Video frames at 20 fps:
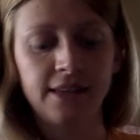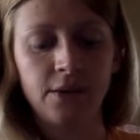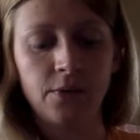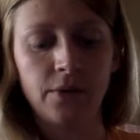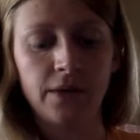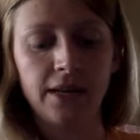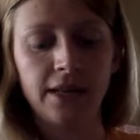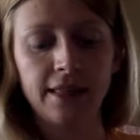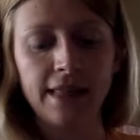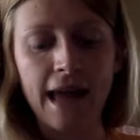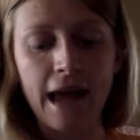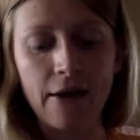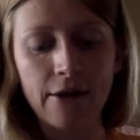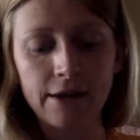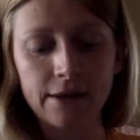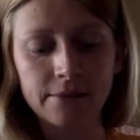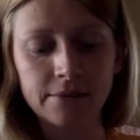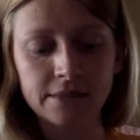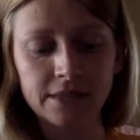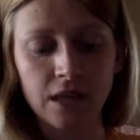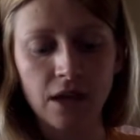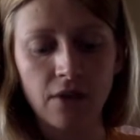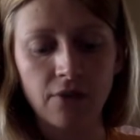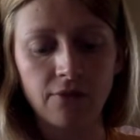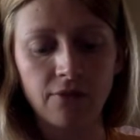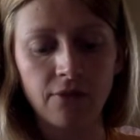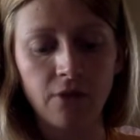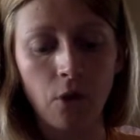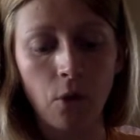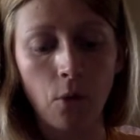he would allow himself
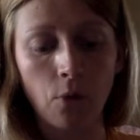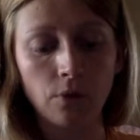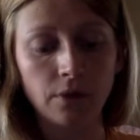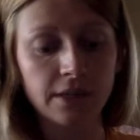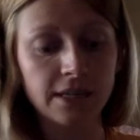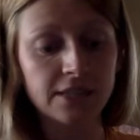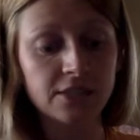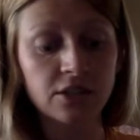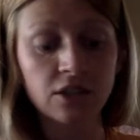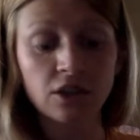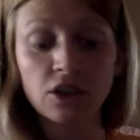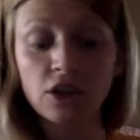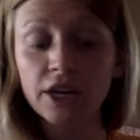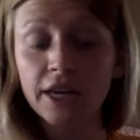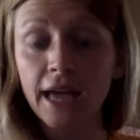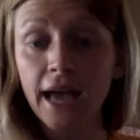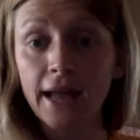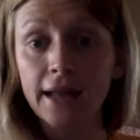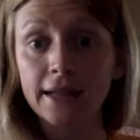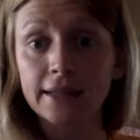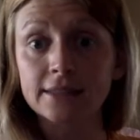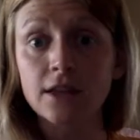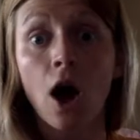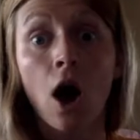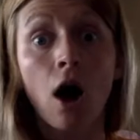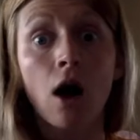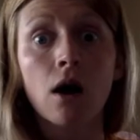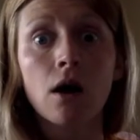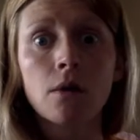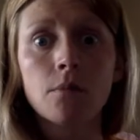only to look at it,
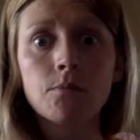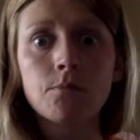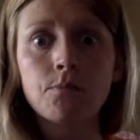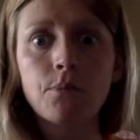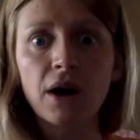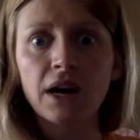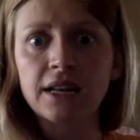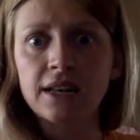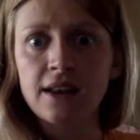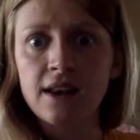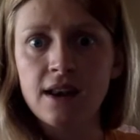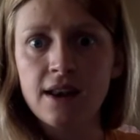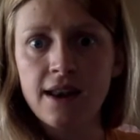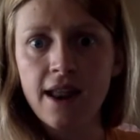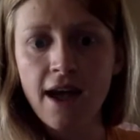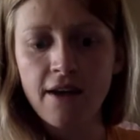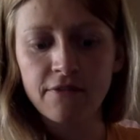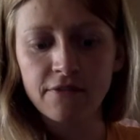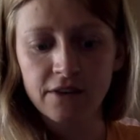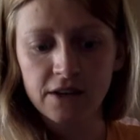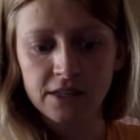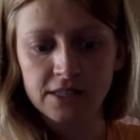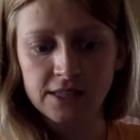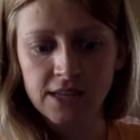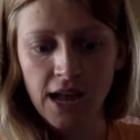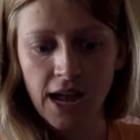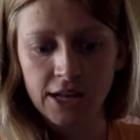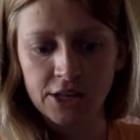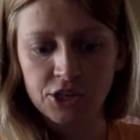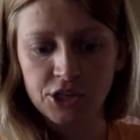but never
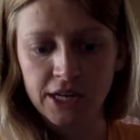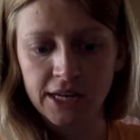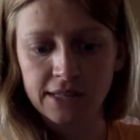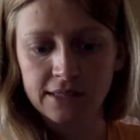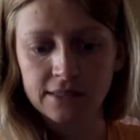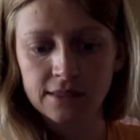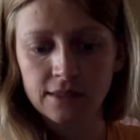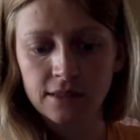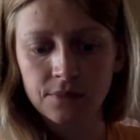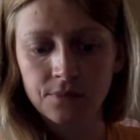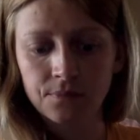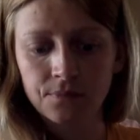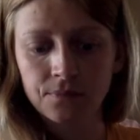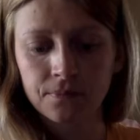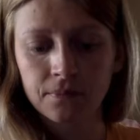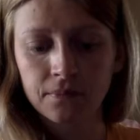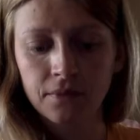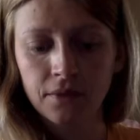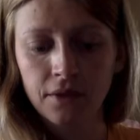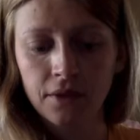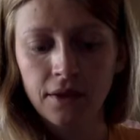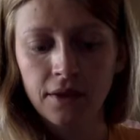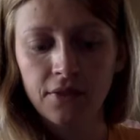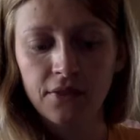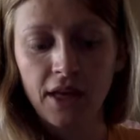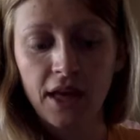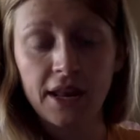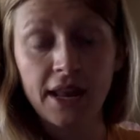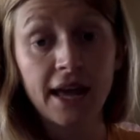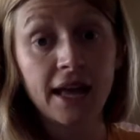touch it.
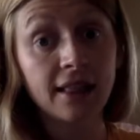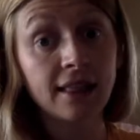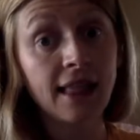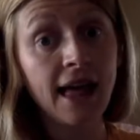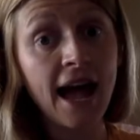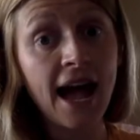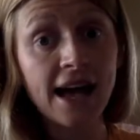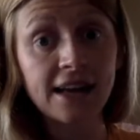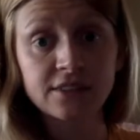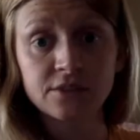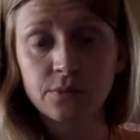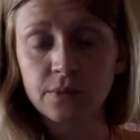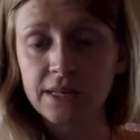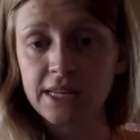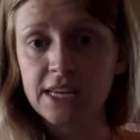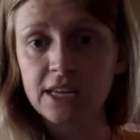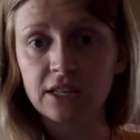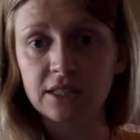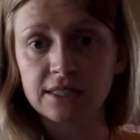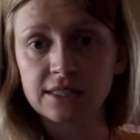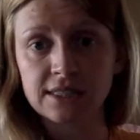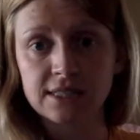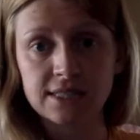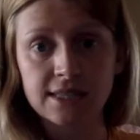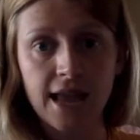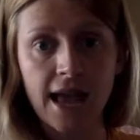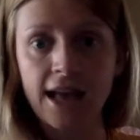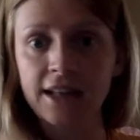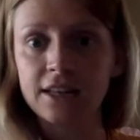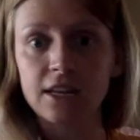Then at last, when he could
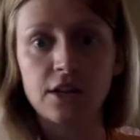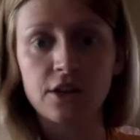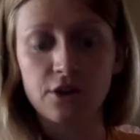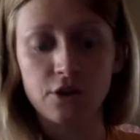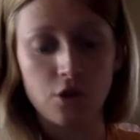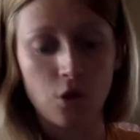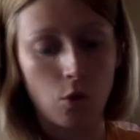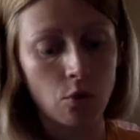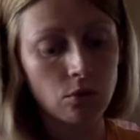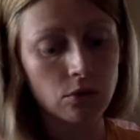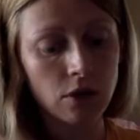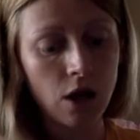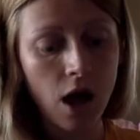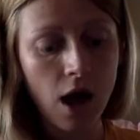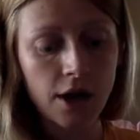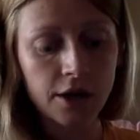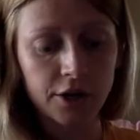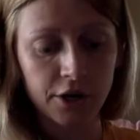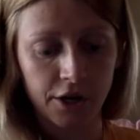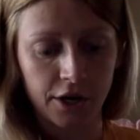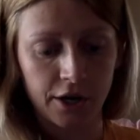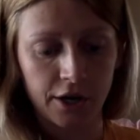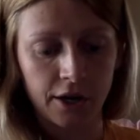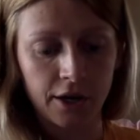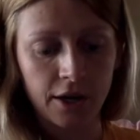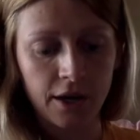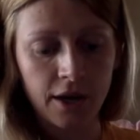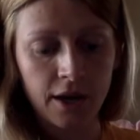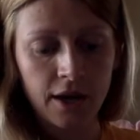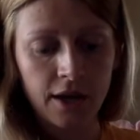stand it no longer,
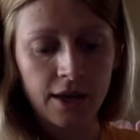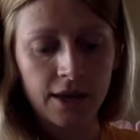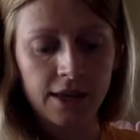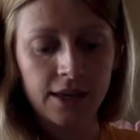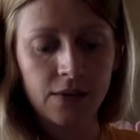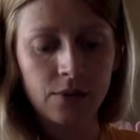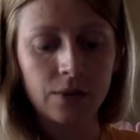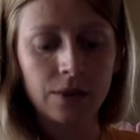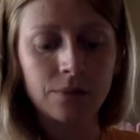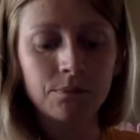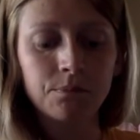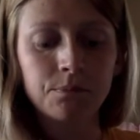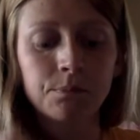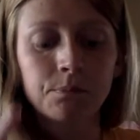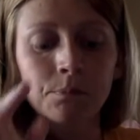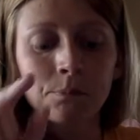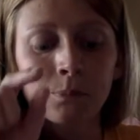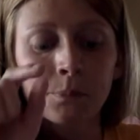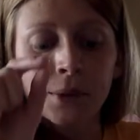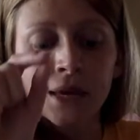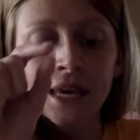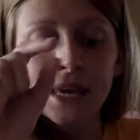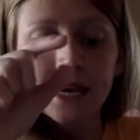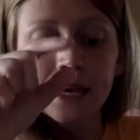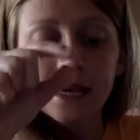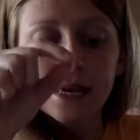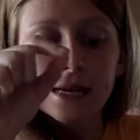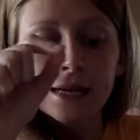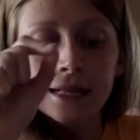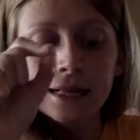he would
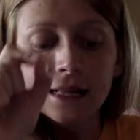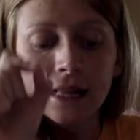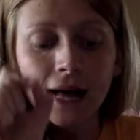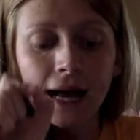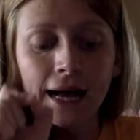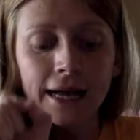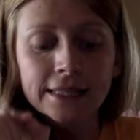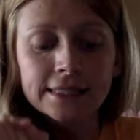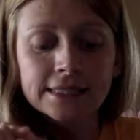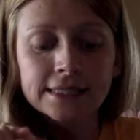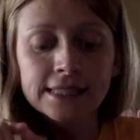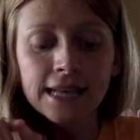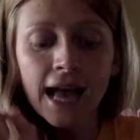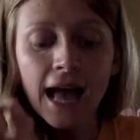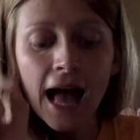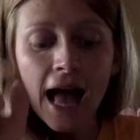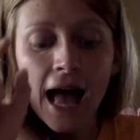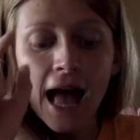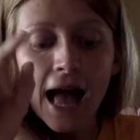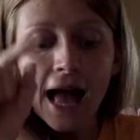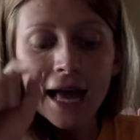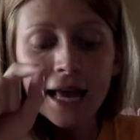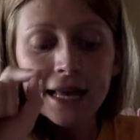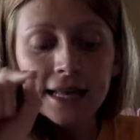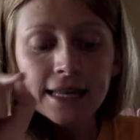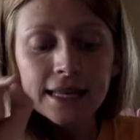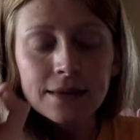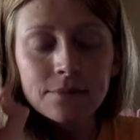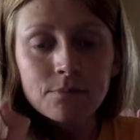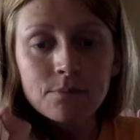peel a
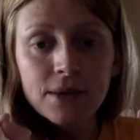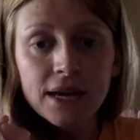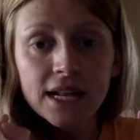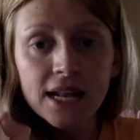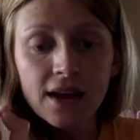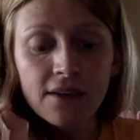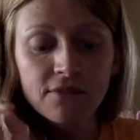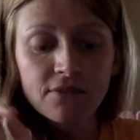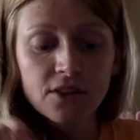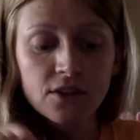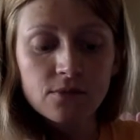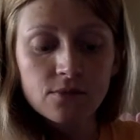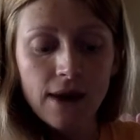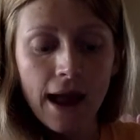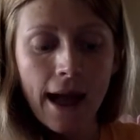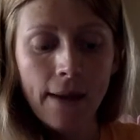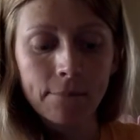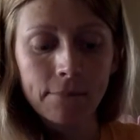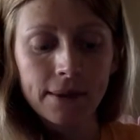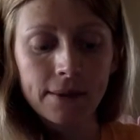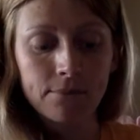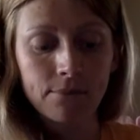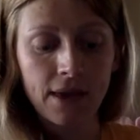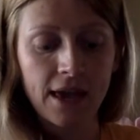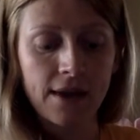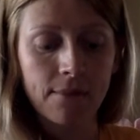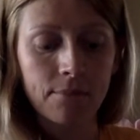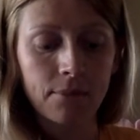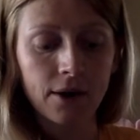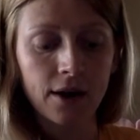tiny bit of the wrapping
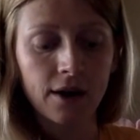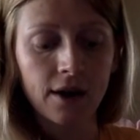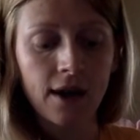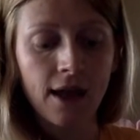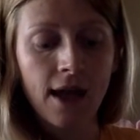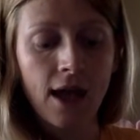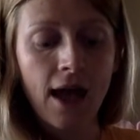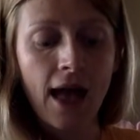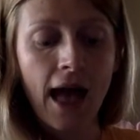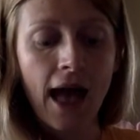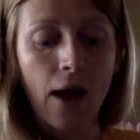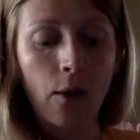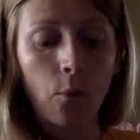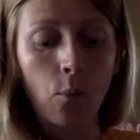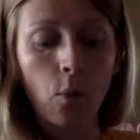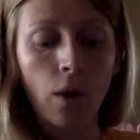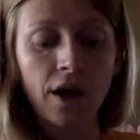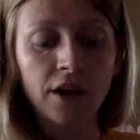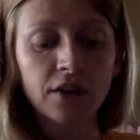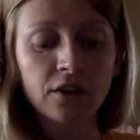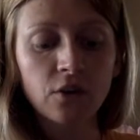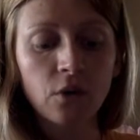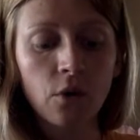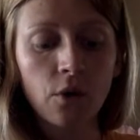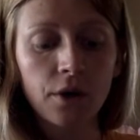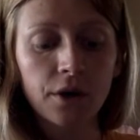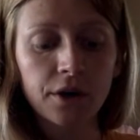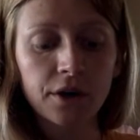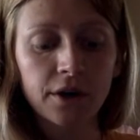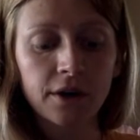paper at one
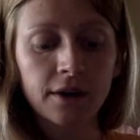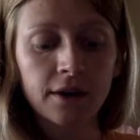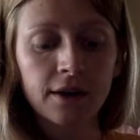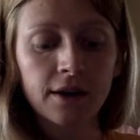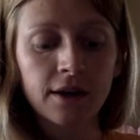corner